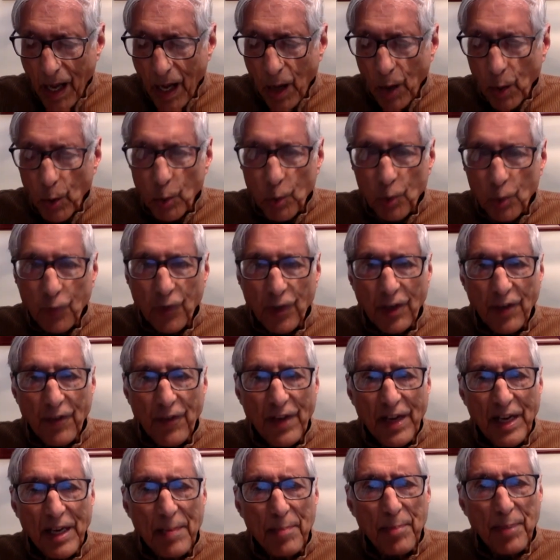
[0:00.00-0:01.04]
who for a
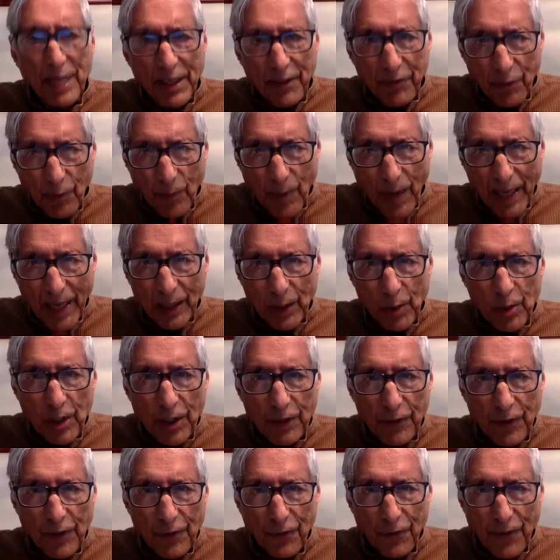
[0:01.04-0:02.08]
very brief while, only
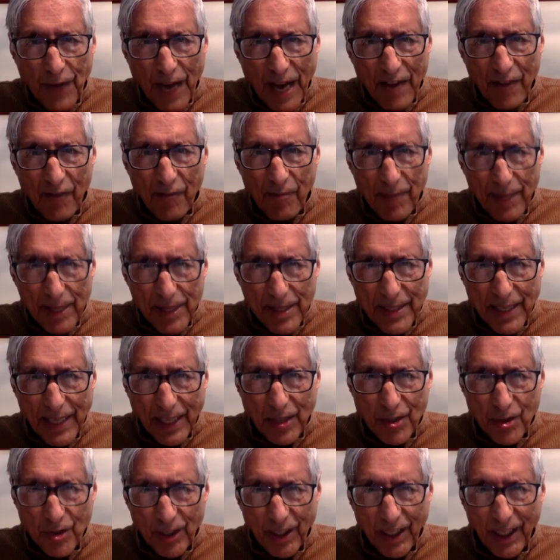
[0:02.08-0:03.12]
for 5 months
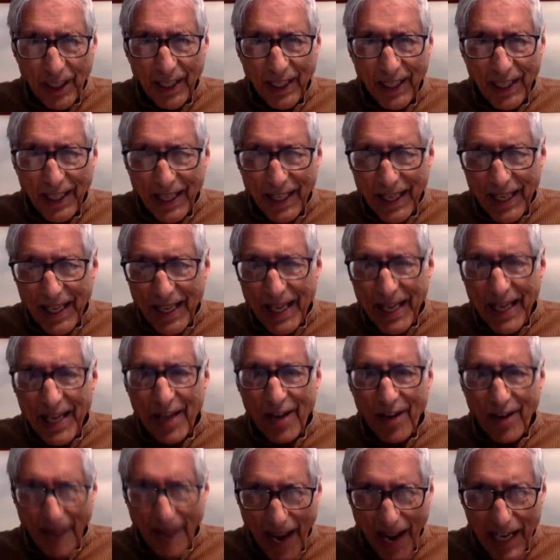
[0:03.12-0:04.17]
actually,
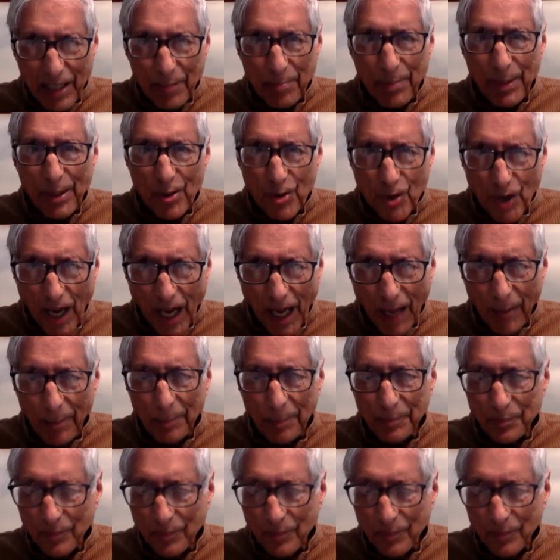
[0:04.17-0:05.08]
ran Punjab.